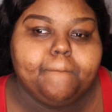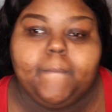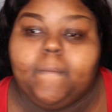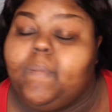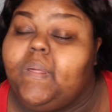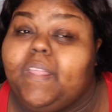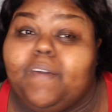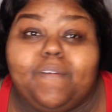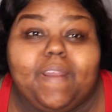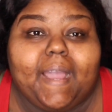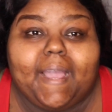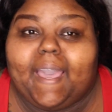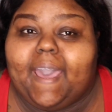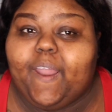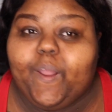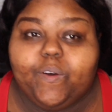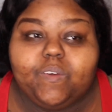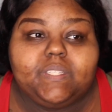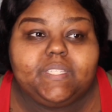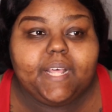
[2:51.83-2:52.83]
but then when I got
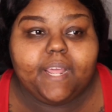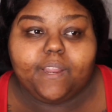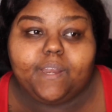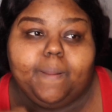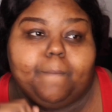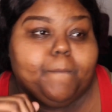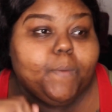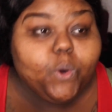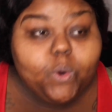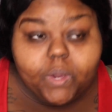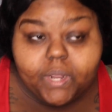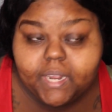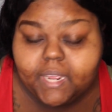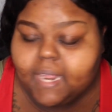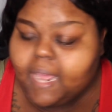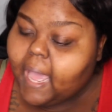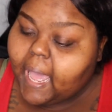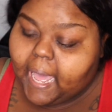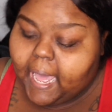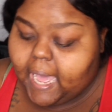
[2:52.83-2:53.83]
off Saturday
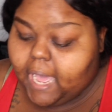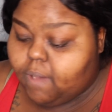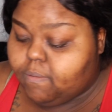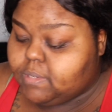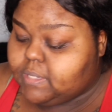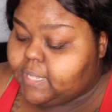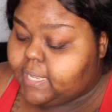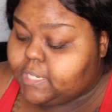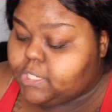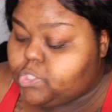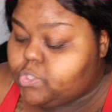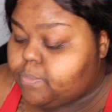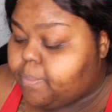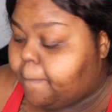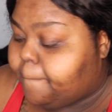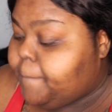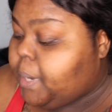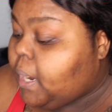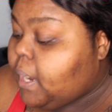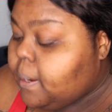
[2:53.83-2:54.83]
morning, I was like super
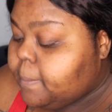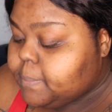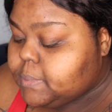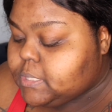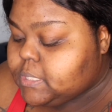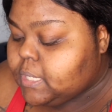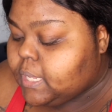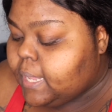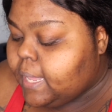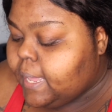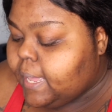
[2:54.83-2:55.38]
pumped.